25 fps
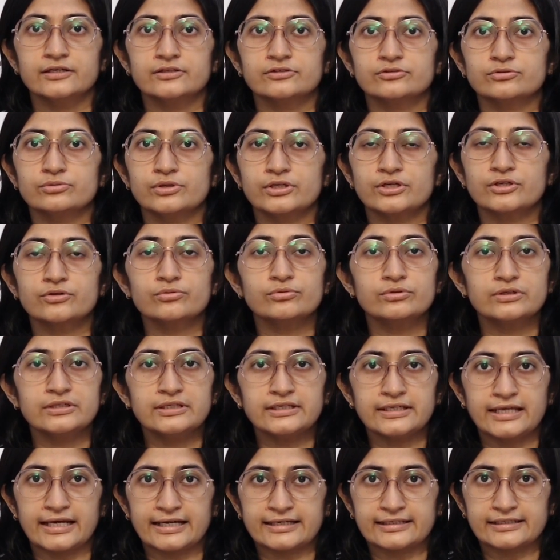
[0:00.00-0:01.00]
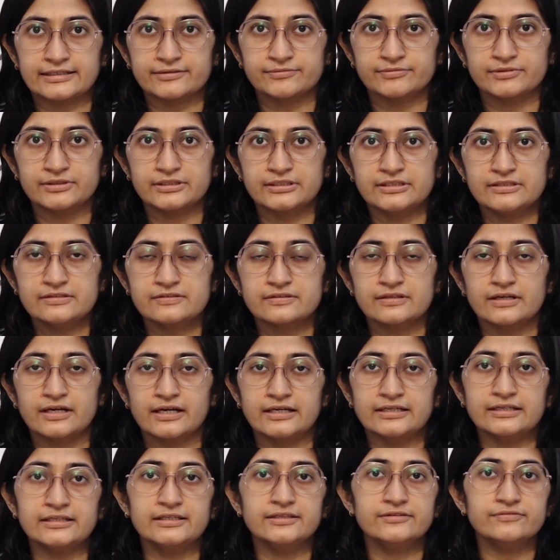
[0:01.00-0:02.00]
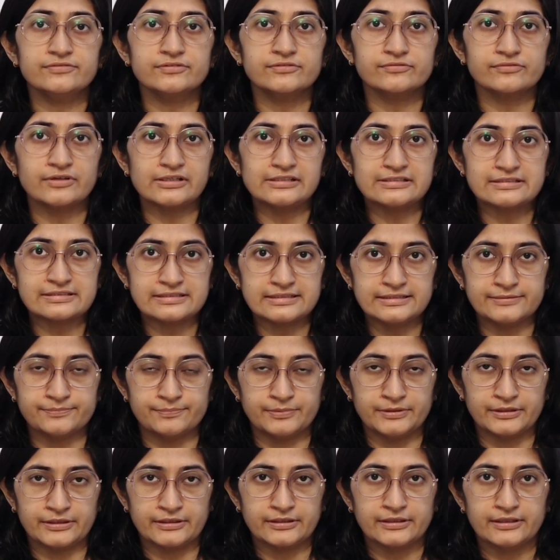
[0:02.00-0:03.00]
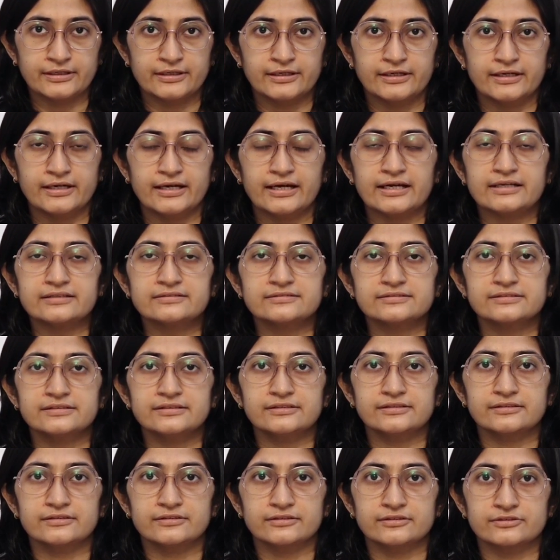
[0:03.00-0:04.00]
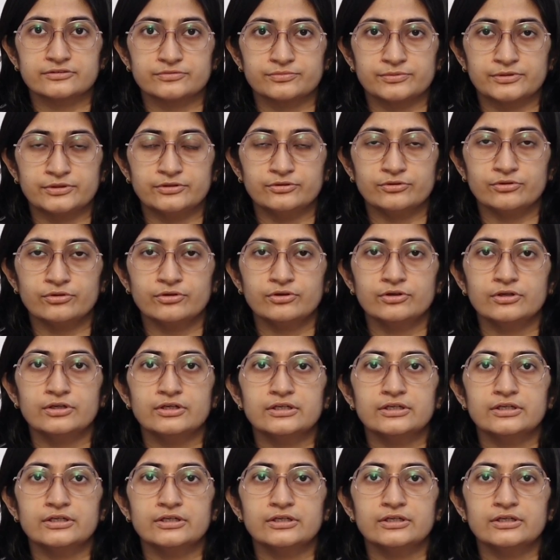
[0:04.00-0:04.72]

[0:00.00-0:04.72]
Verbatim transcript: doing routine activities and even while sleeping as seen in this video.